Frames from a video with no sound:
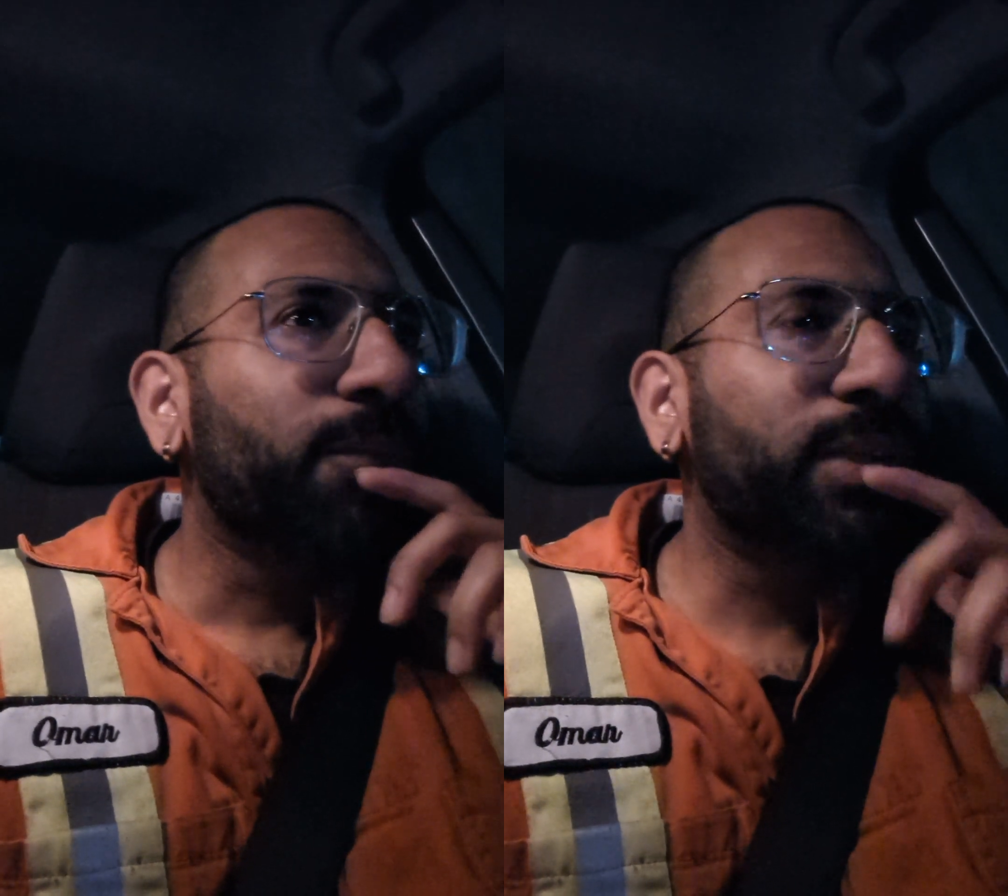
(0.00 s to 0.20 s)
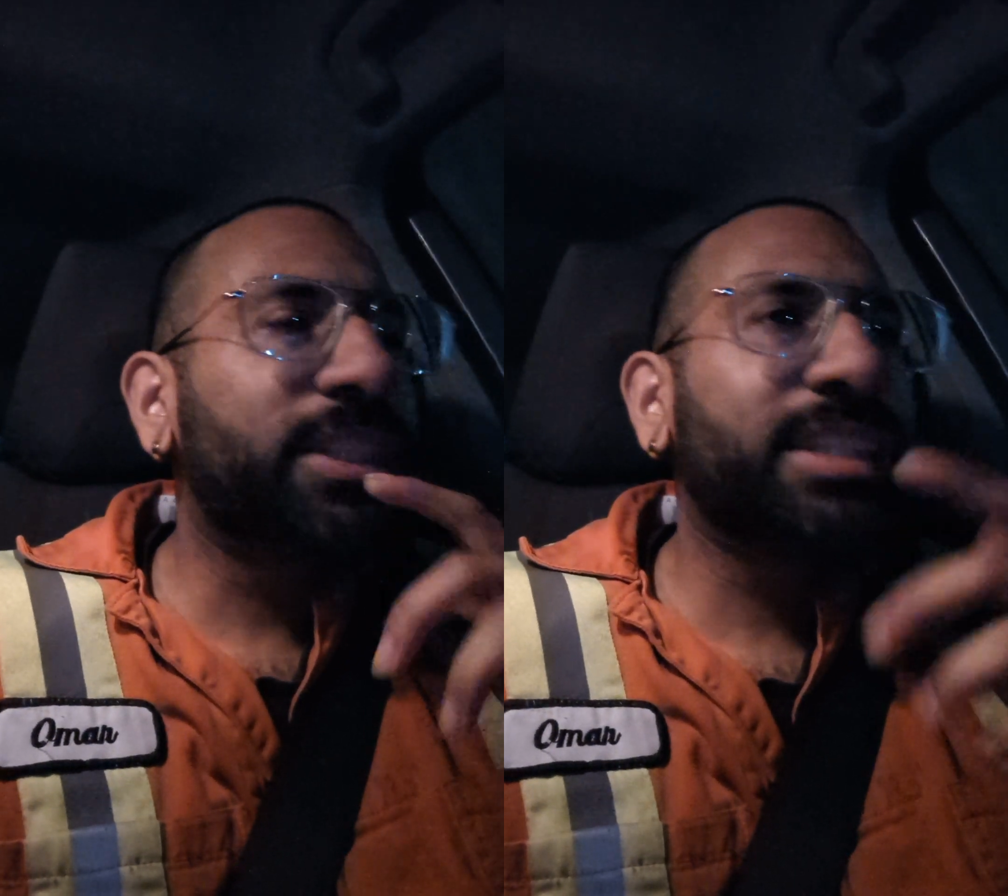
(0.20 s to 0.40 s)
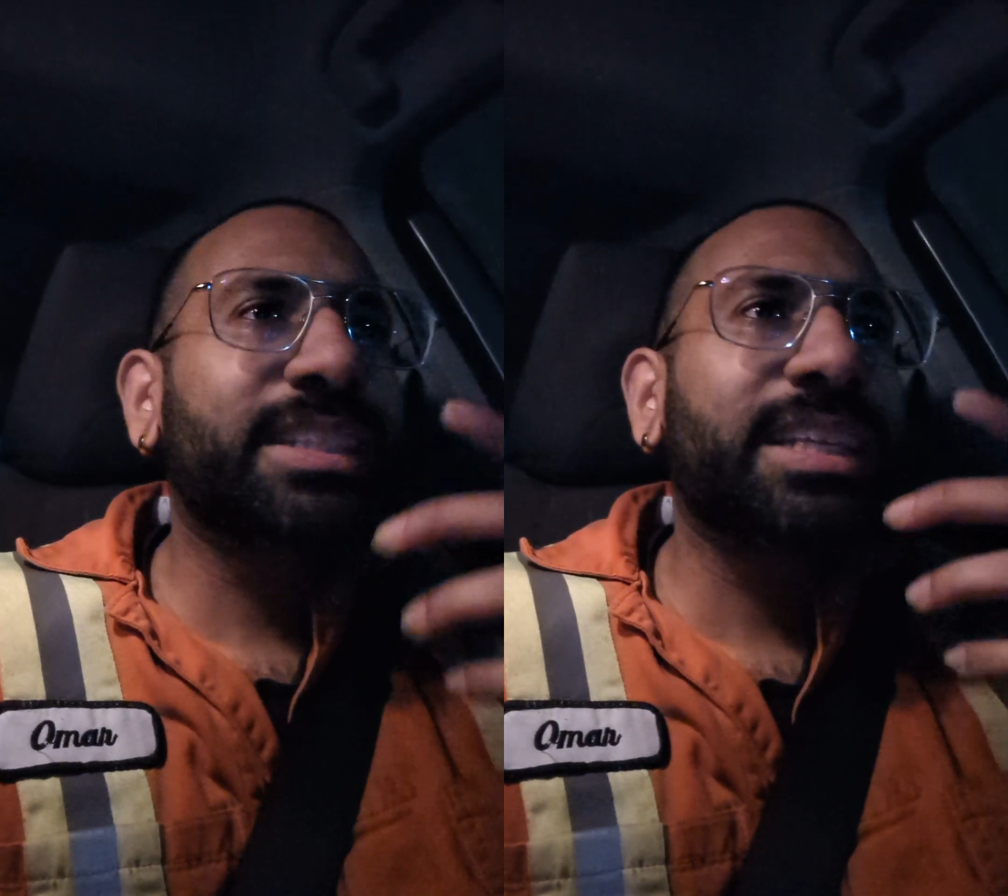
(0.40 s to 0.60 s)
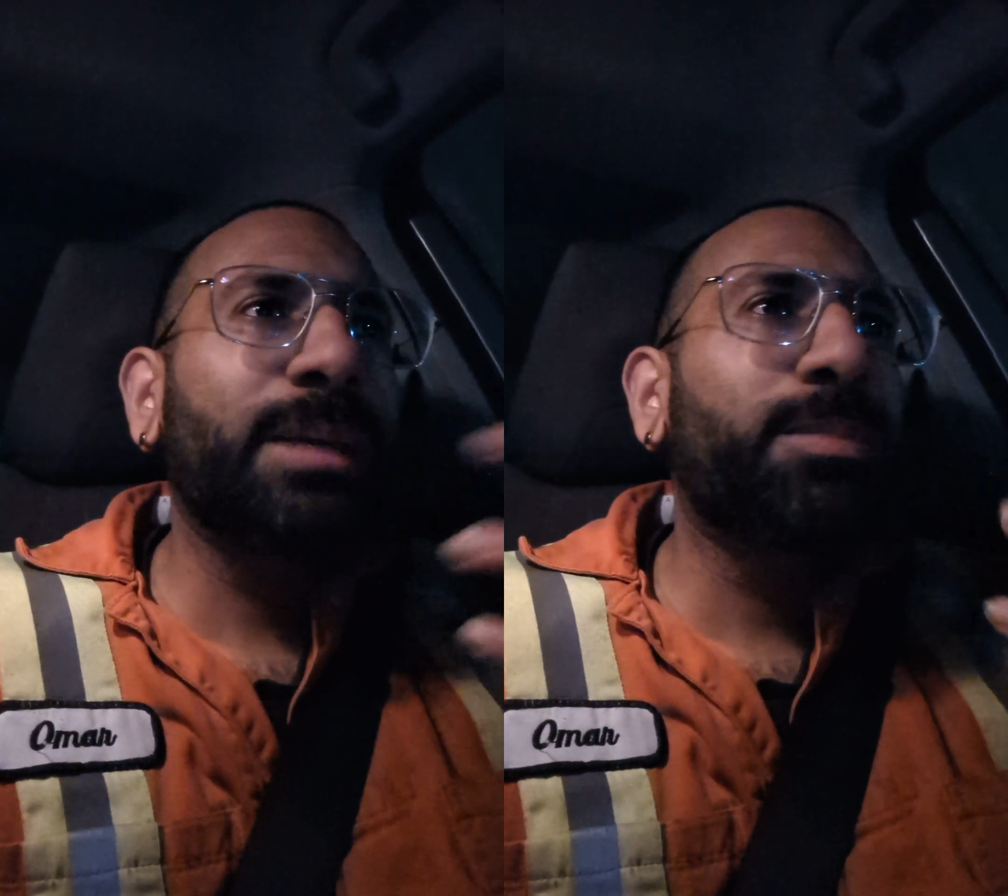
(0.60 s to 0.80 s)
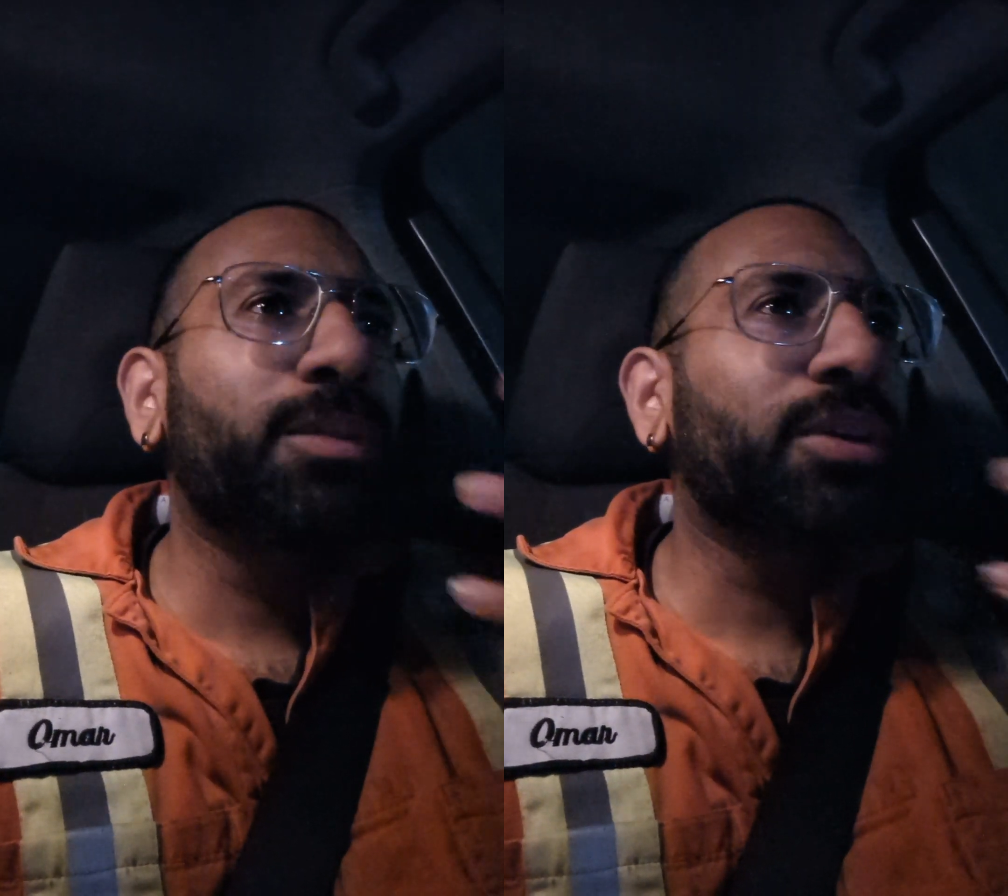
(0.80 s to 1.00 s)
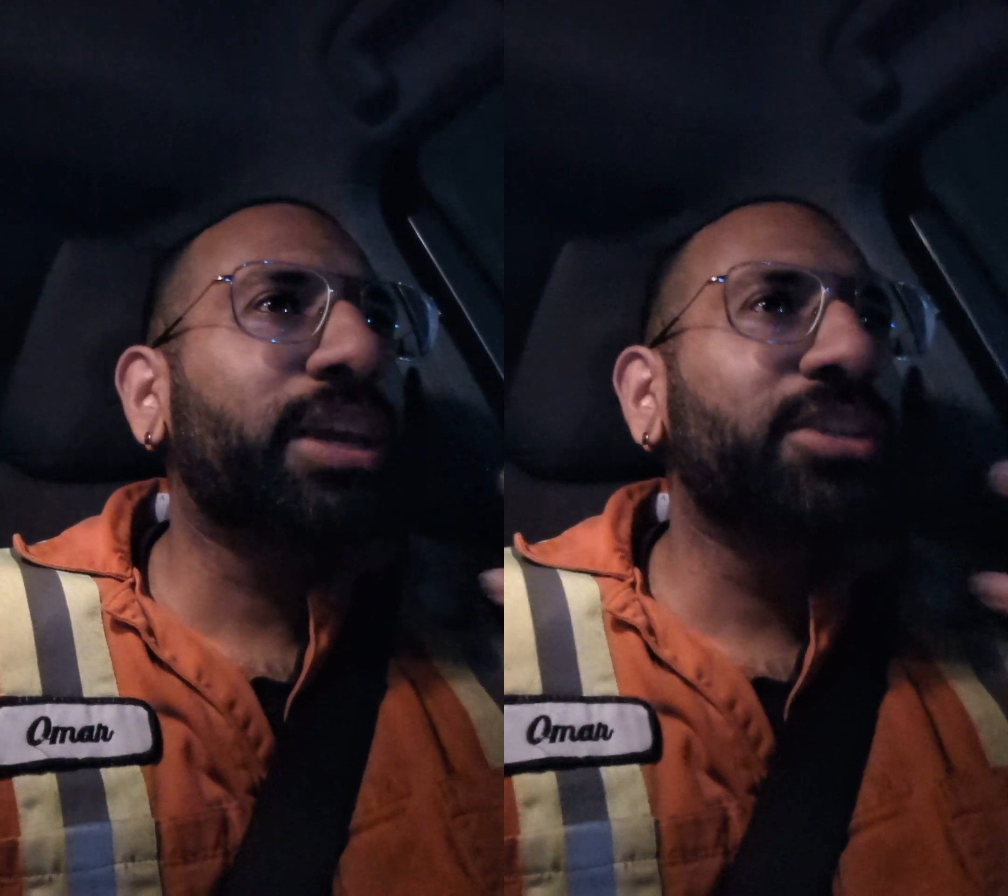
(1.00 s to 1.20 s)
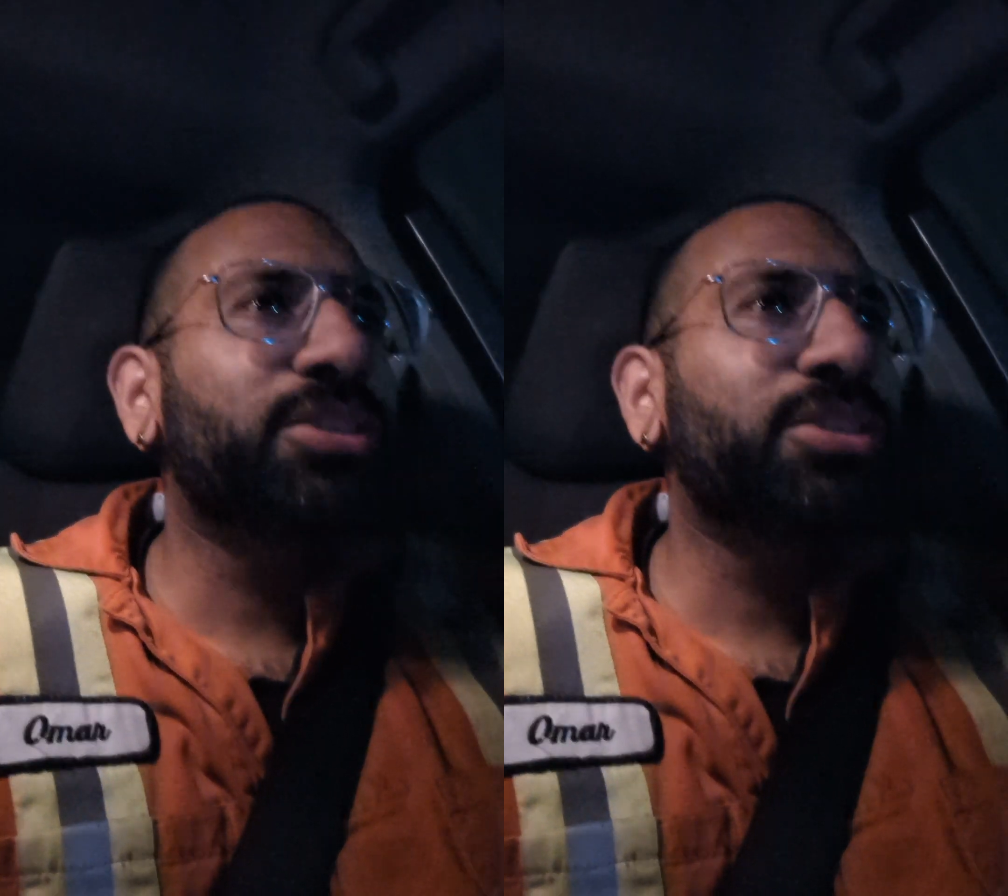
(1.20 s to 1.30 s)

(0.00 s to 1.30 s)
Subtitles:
we just keep looking